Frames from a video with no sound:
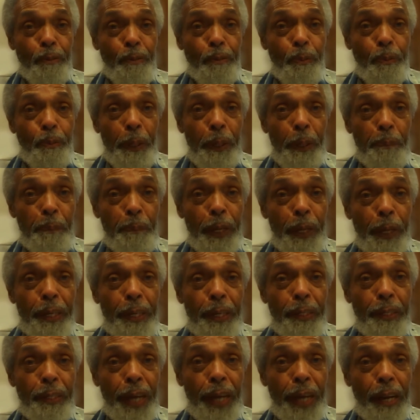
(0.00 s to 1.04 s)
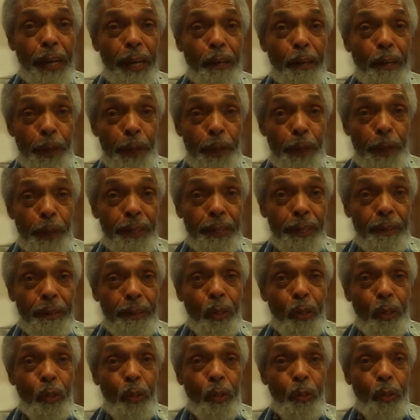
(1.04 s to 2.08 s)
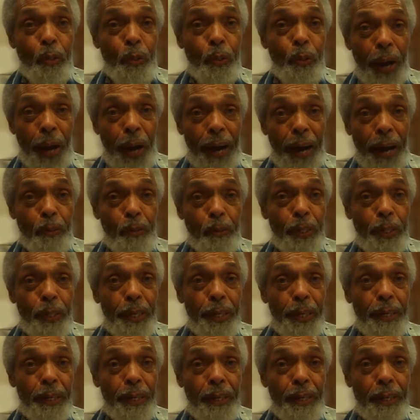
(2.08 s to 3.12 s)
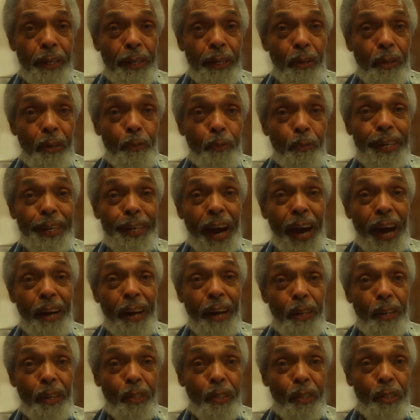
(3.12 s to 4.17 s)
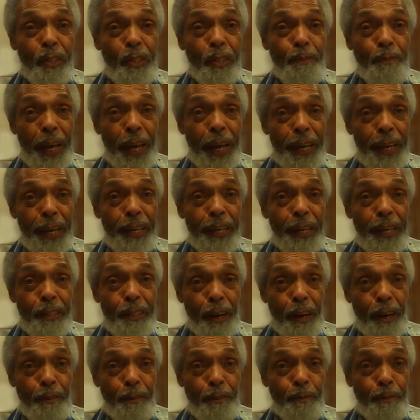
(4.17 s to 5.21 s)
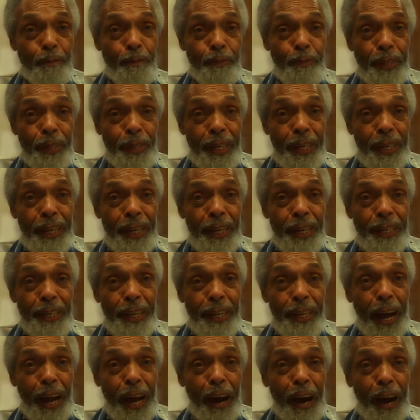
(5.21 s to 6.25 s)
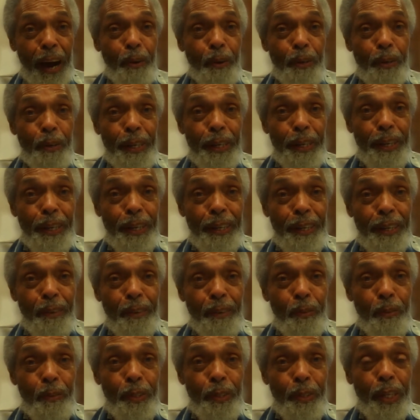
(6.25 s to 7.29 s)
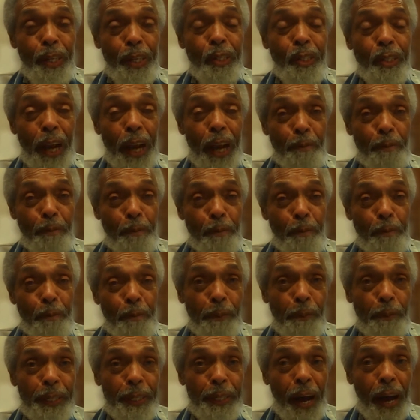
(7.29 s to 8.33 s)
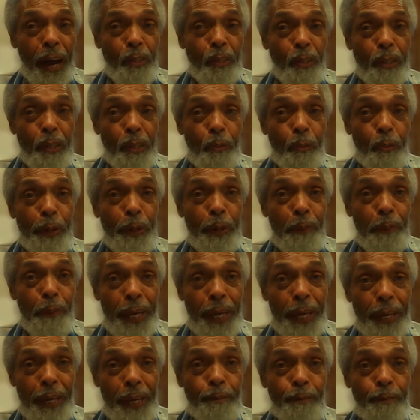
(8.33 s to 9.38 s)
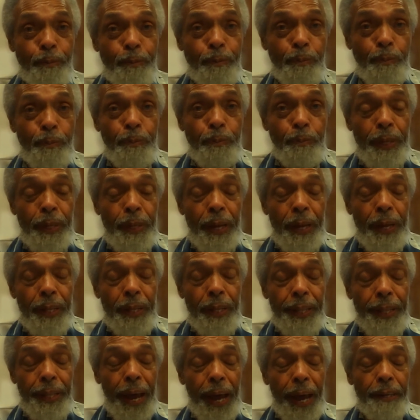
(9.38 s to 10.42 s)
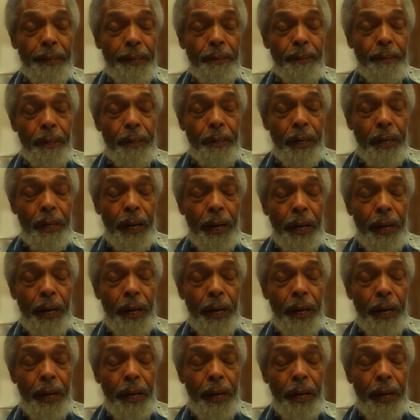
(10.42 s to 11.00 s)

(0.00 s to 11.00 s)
gives people entitlement to housing, regardless of their income. Now, this type of public housing would mean that